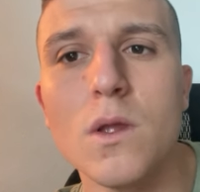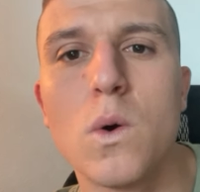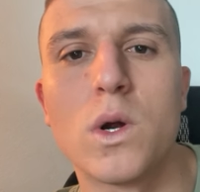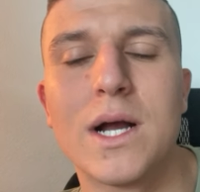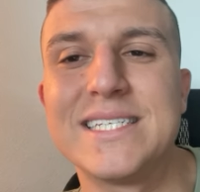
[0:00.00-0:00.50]

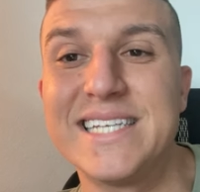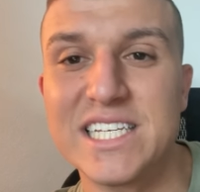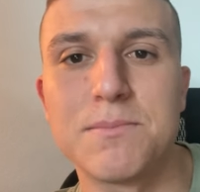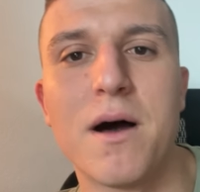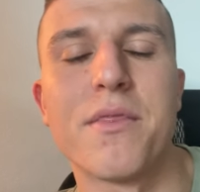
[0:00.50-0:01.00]
or a
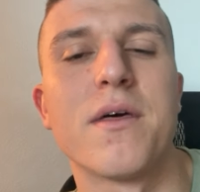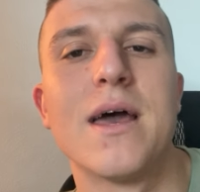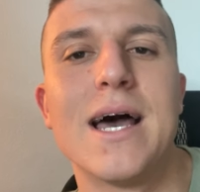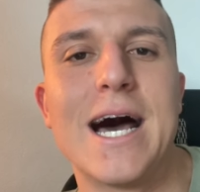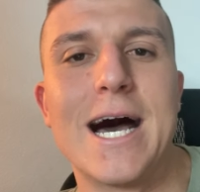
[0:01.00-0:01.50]
six month
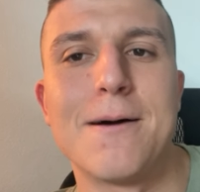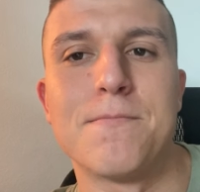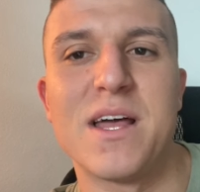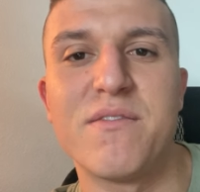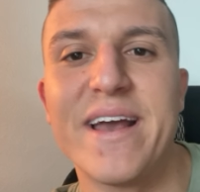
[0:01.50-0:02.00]

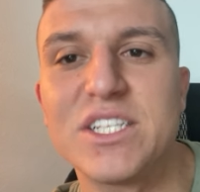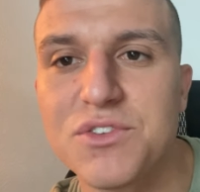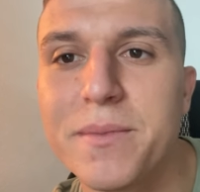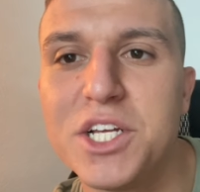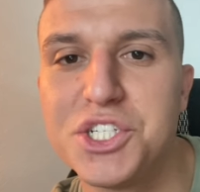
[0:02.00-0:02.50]
um, advance
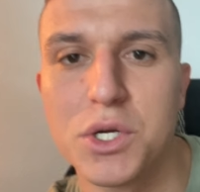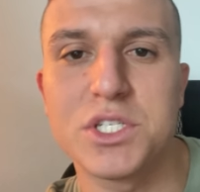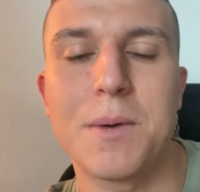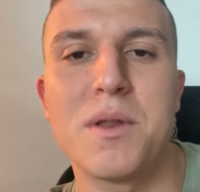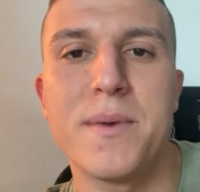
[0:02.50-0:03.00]
from the insurance
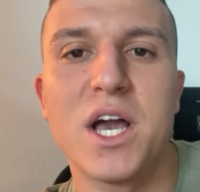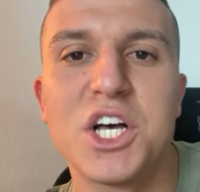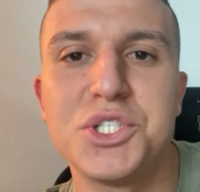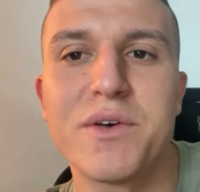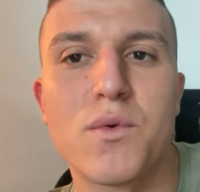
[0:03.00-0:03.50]
company
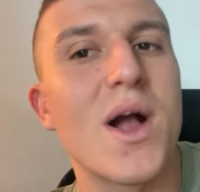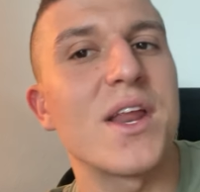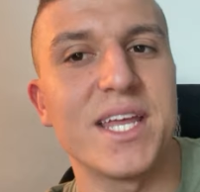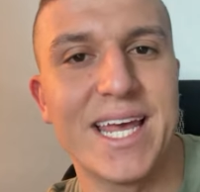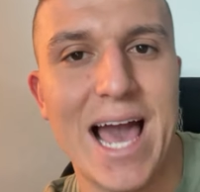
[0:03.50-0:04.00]
because you have a
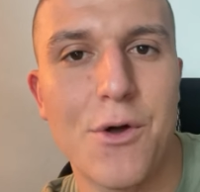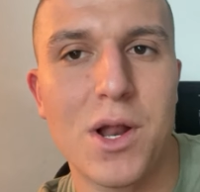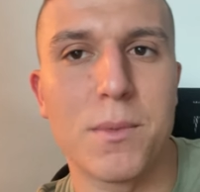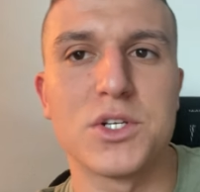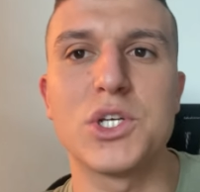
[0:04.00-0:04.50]
routing and account
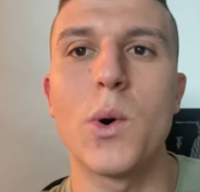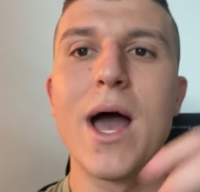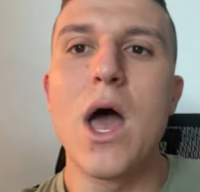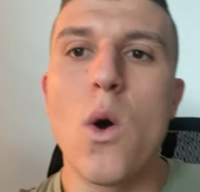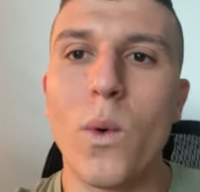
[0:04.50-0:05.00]
number. So
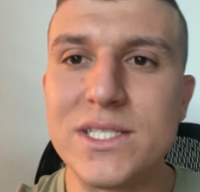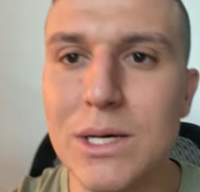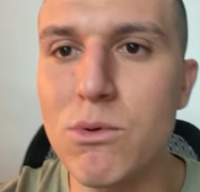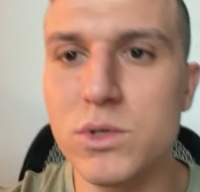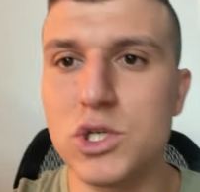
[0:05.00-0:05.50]
when
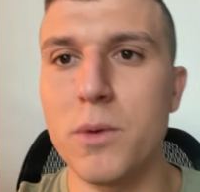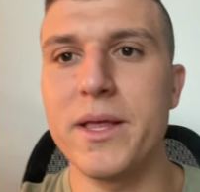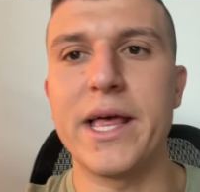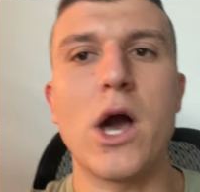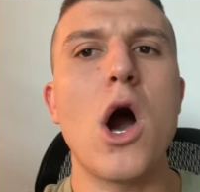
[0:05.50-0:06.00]
someone was telling me
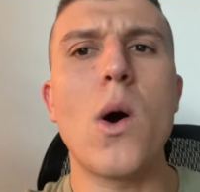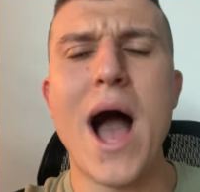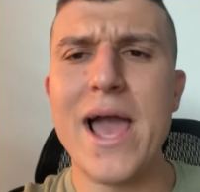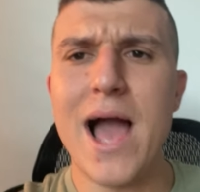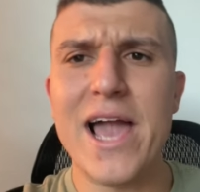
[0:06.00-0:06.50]
like, oh,
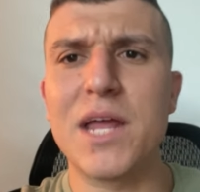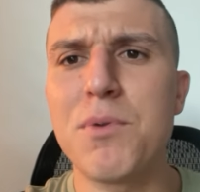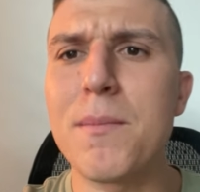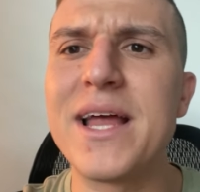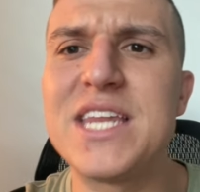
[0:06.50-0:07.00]
I, I can
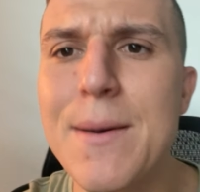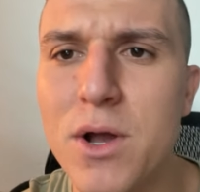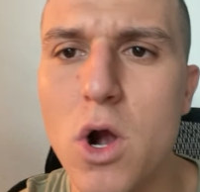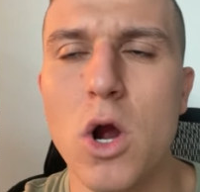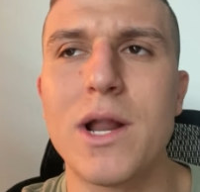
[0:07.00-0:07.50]
put my
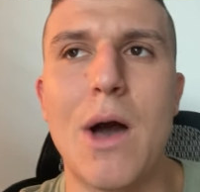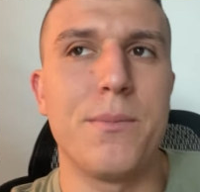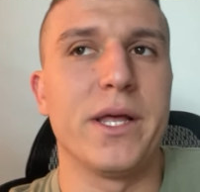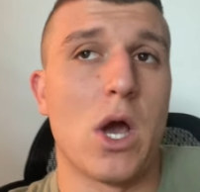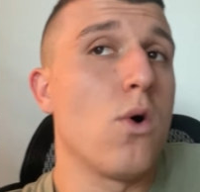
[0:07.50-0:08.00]
debit card, I would
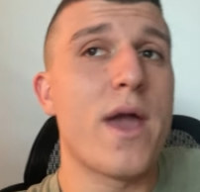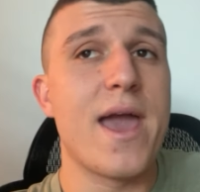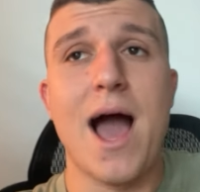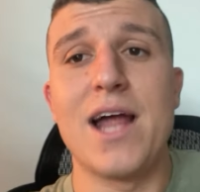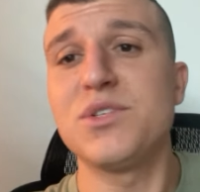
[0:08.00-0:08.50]
be like,
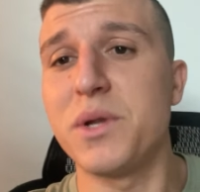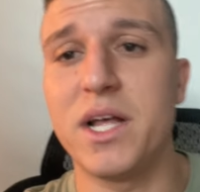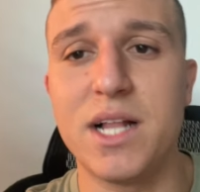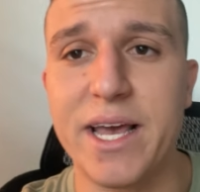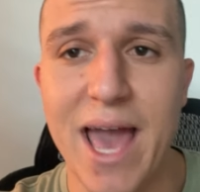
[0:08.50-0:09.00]
okay, I just want
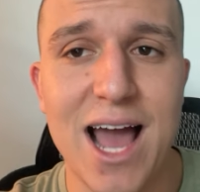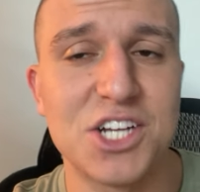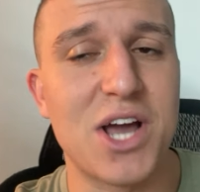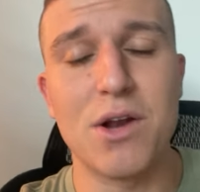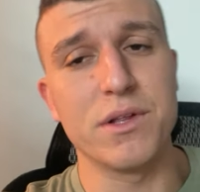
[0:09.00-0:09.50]
to collect
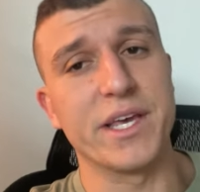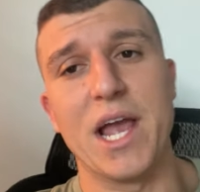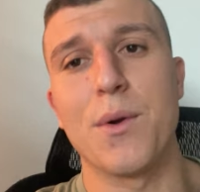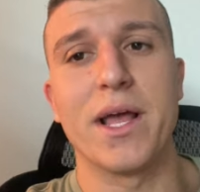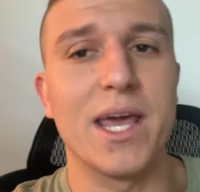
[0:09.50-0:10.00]
cash. I don't really
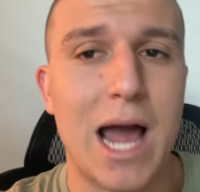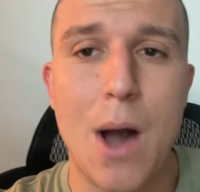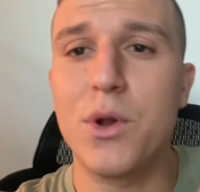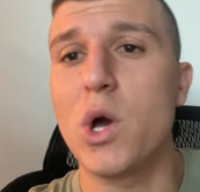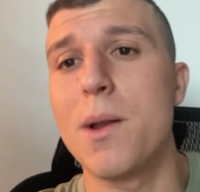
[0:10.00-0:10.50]
care what I get. I
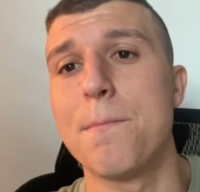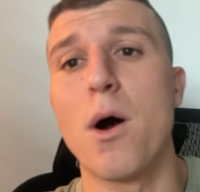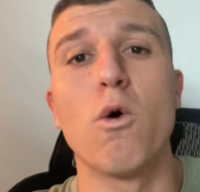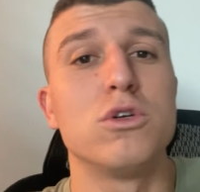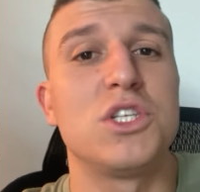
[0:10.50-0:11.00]
want to go ahead and
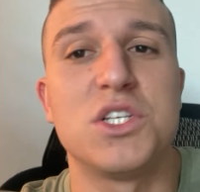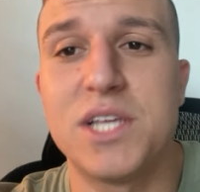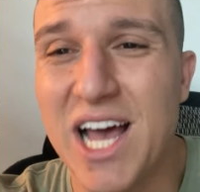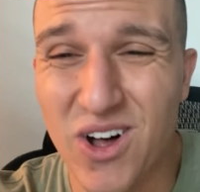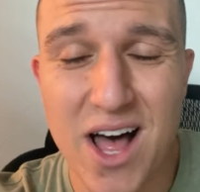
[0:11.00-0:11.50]
post a
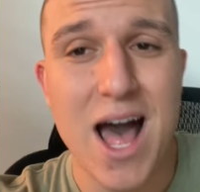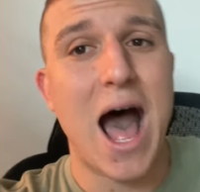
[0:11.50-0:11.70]
sale.